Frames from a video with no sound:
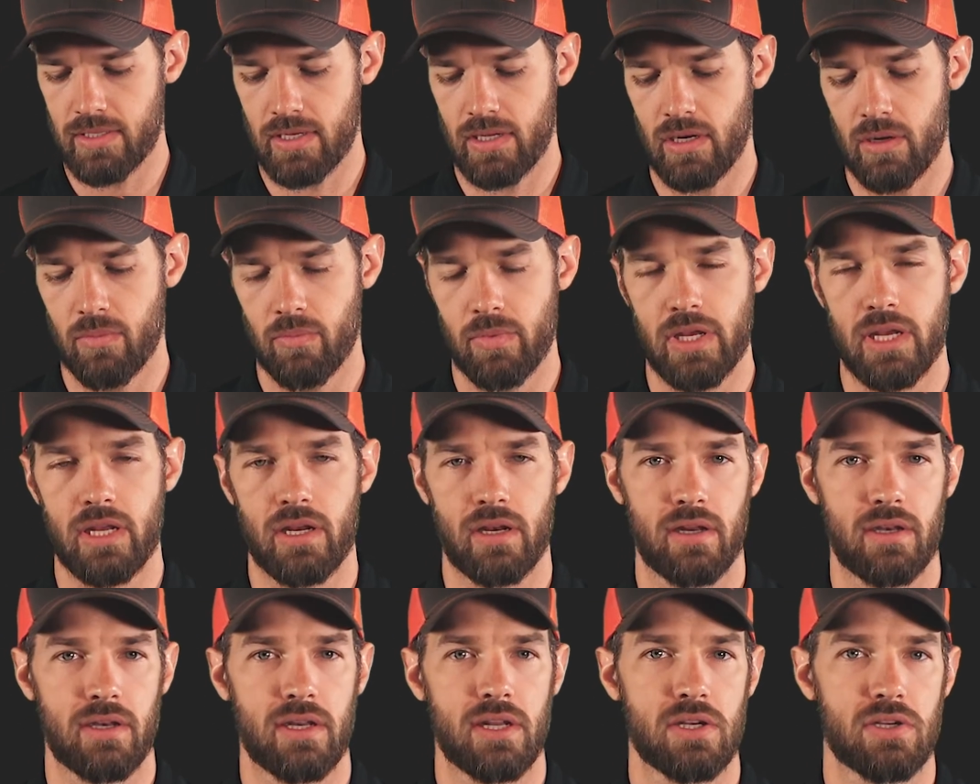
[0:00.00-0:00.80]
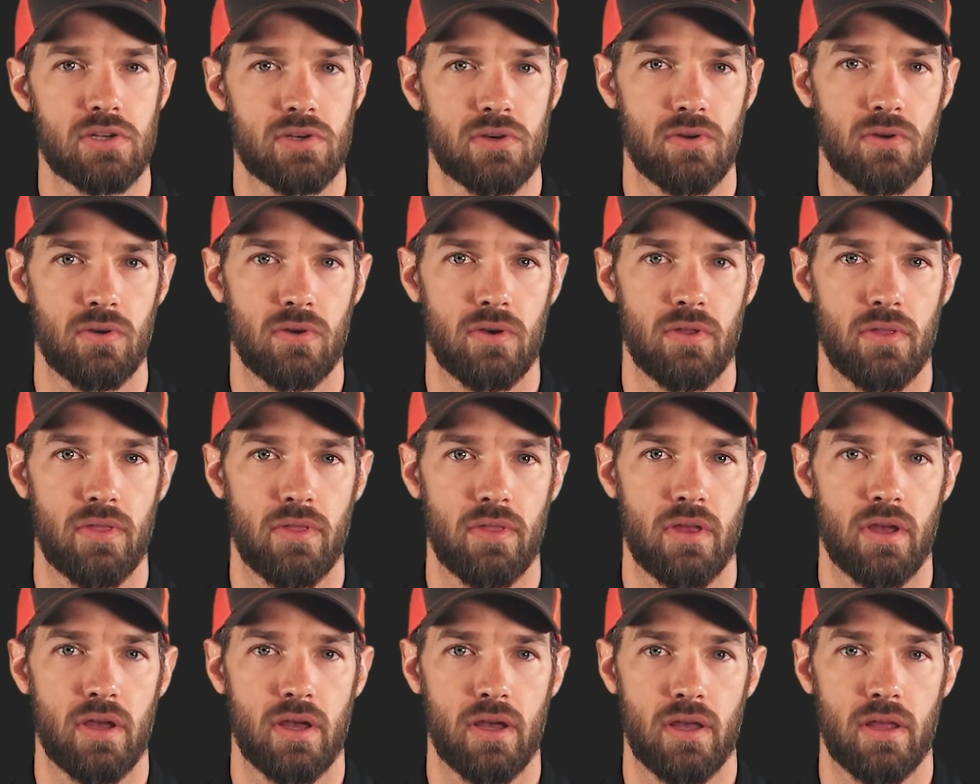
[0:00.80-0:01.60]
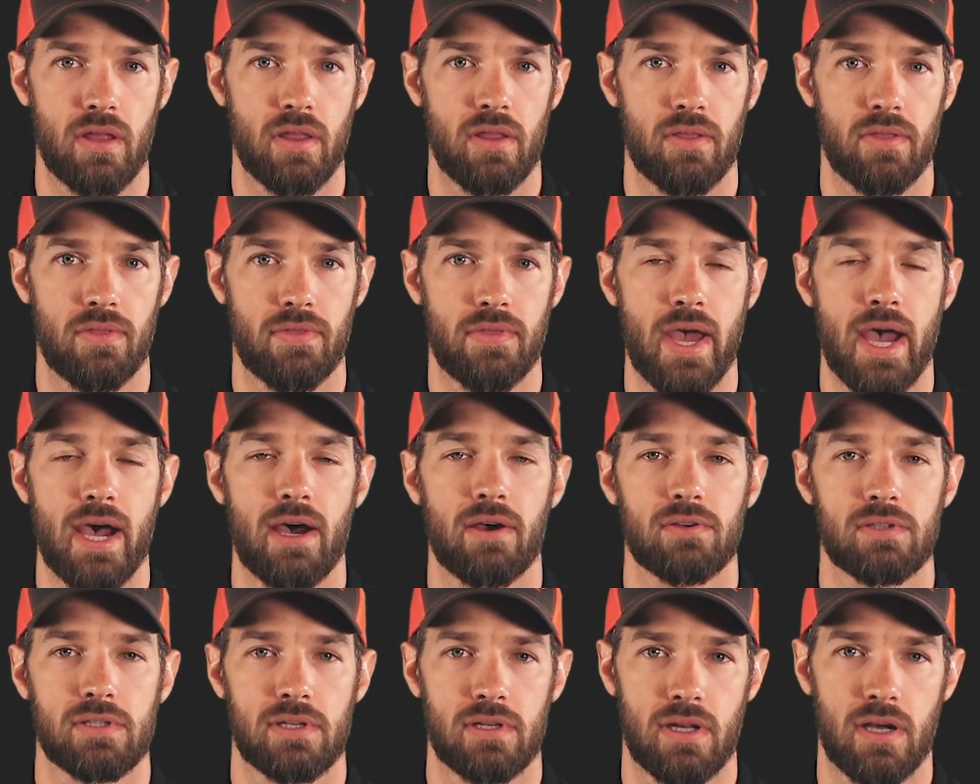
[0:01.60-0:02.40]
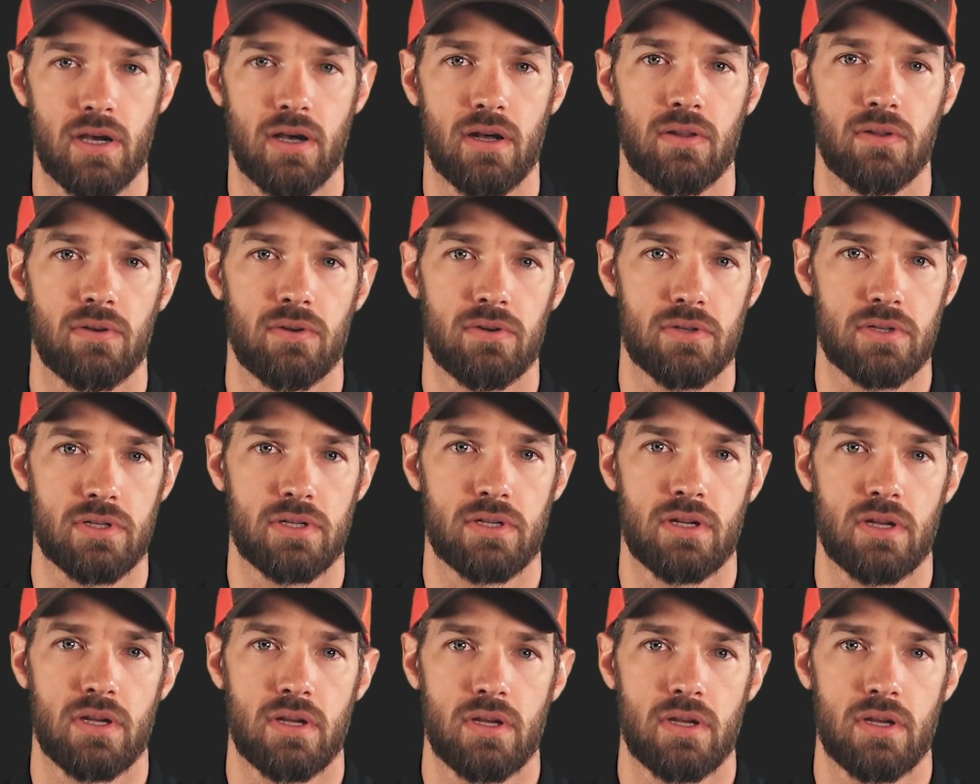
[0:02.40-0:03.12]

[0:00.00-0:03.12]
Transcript: going to be an additional $1,000